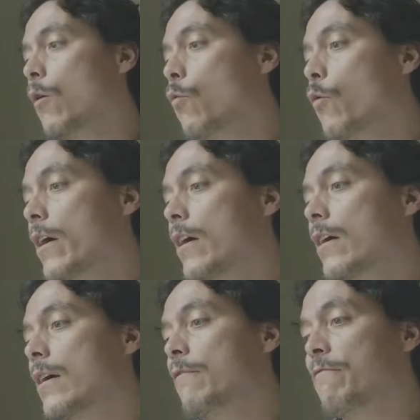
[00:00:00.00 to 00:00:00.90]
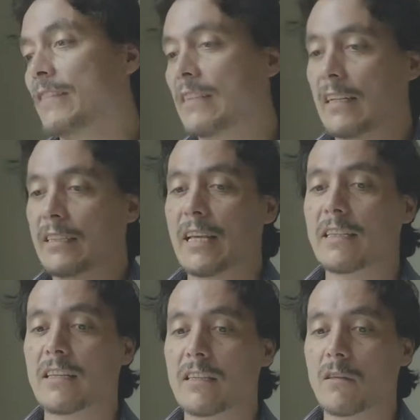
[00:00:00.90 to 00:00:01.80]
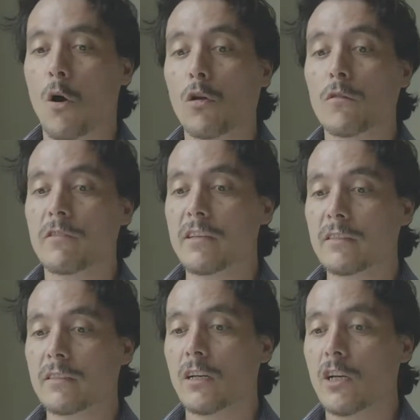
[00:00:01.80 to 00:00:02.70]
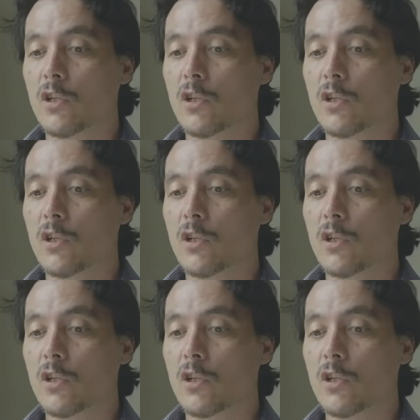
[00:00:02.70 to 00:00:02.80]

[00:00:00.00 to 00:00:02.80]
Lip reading: we are facilitating all of this